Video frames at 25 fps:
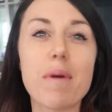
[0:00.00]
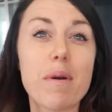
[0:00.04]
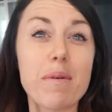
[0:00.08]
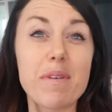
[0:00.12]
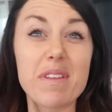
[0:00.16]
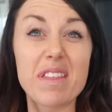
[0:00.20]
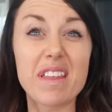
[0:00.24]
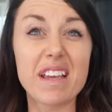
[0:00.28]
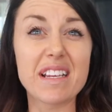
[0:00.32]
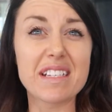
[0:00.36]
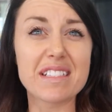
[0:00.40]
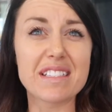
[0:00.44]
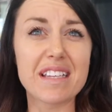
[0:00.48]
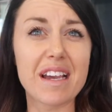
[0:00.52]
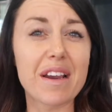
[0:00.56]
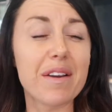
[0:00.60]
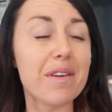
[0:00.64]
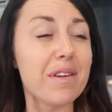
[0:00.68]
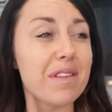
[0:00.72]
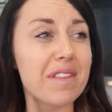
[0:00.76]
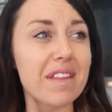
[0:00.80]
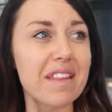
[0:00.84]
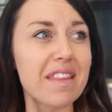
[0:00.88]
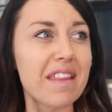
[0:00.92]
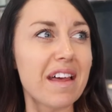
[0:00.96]
Well, we think
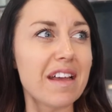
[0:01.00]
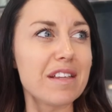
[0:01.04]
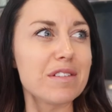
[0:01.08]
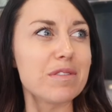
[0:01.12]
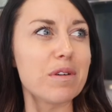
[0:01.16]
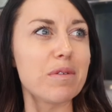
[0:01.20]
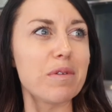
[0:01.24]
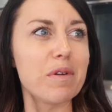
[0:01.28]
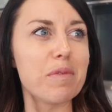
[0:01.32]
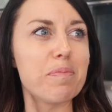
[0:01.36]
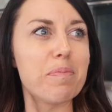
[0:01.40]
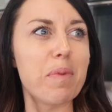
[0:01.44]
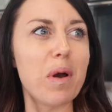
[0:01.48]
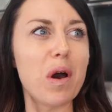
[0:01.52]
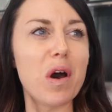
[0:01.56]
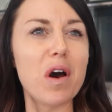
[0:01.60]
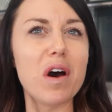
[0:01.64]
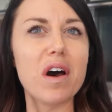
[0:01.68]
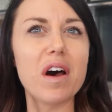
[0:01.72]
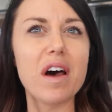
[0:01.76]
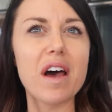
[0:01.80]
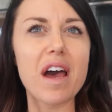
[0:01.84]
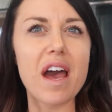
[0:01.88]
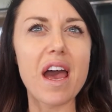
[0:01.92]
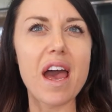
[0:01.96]
so. We think that's what we've bought.